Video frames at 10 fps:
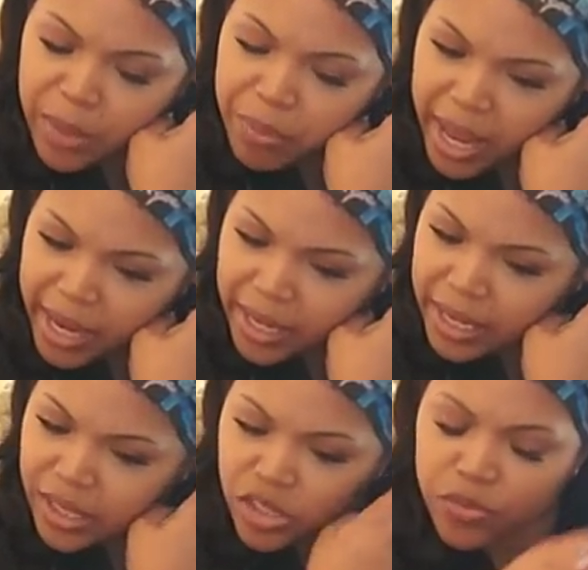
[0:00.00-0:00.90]
They plotted
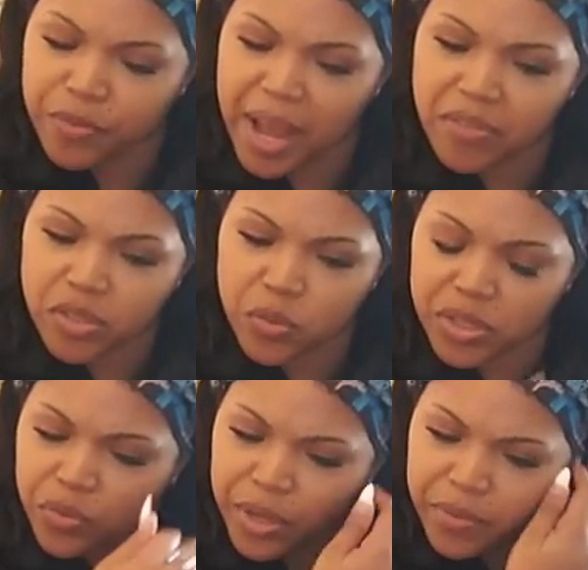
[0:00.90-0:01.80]
against you. Five of
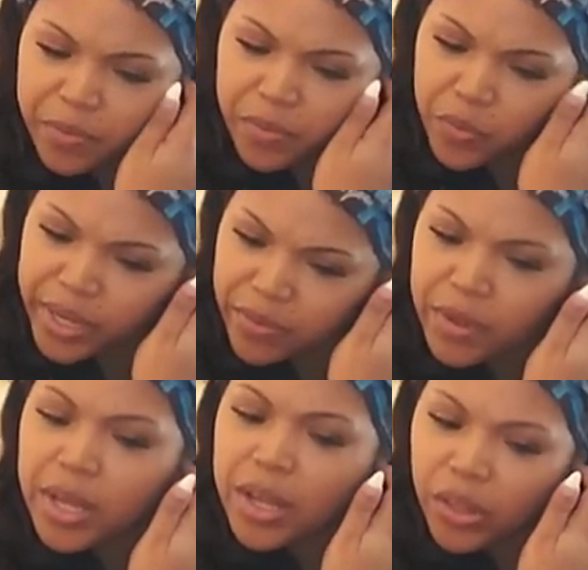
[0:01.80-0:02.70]
swords, three of three
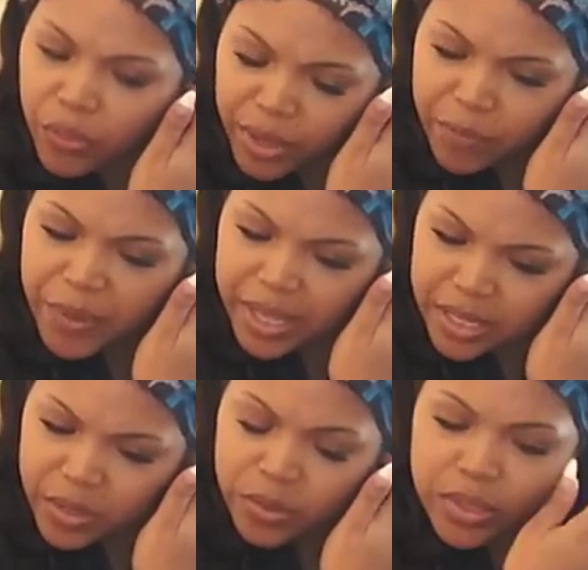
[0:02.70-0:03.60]
of three of
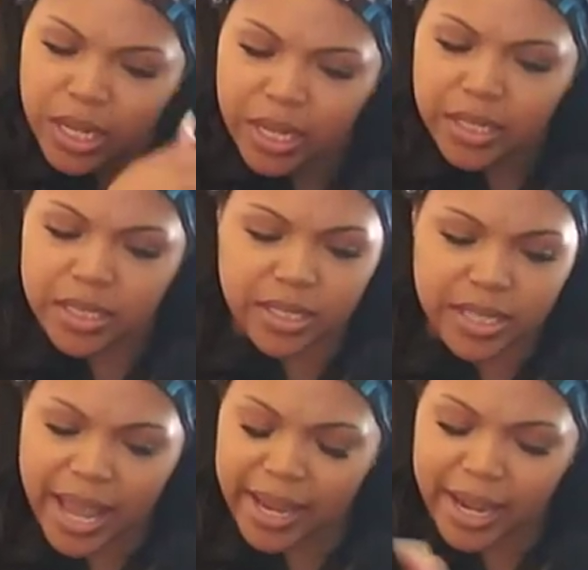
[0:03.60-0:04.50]
pentacles to
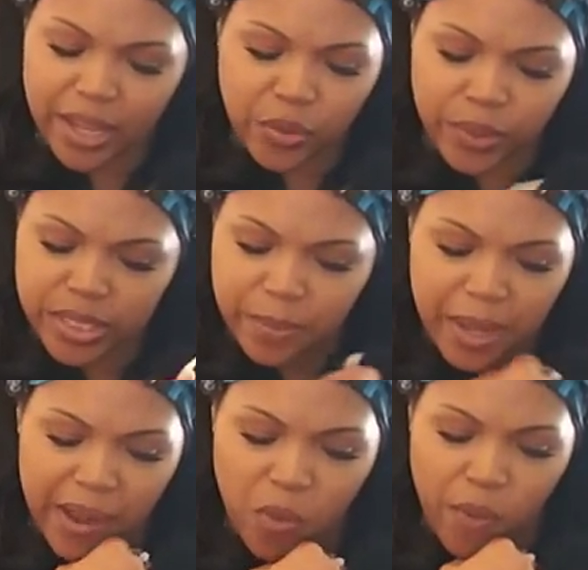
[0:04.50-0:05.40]
stagnate you in some
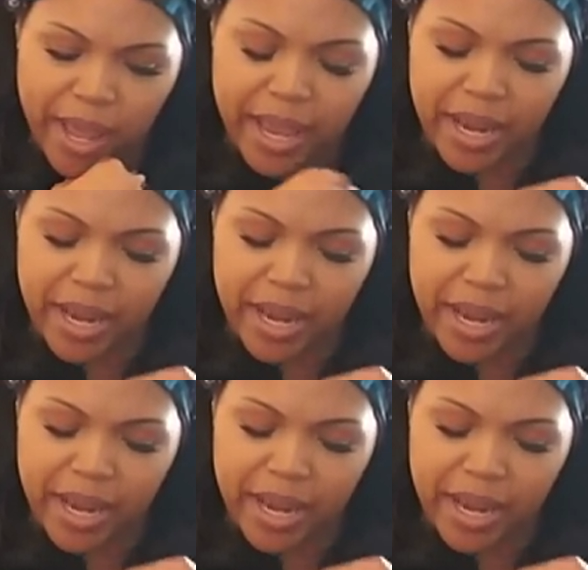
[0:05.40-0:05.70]
kind of way.